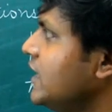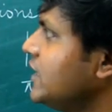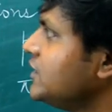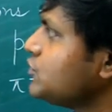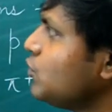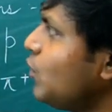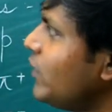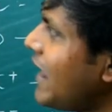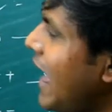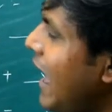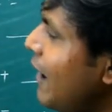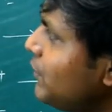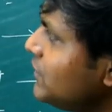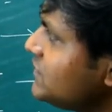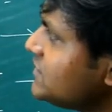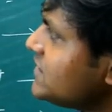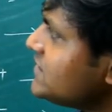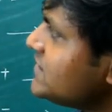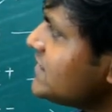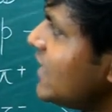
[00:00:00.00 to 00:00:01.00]
So what
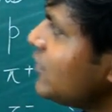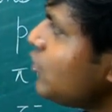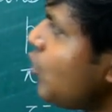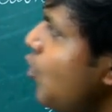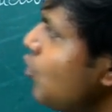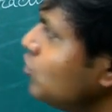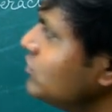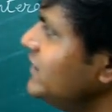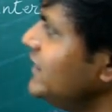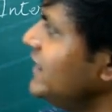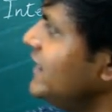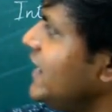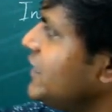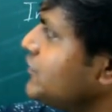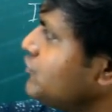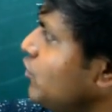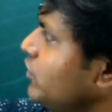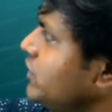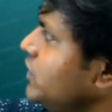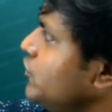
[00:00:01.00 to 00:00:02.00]
happens is that all the
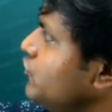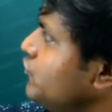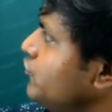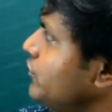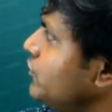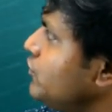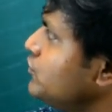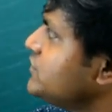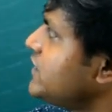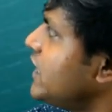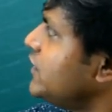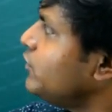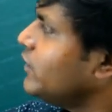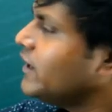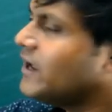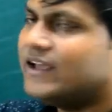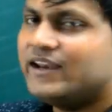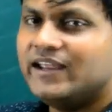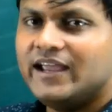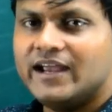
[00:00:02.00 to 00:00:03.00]
electron neutrinos that were
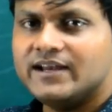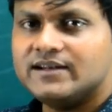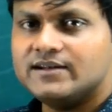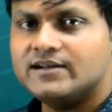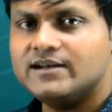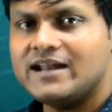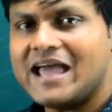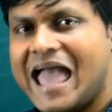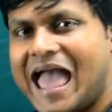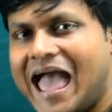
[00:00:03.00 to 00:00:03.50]
created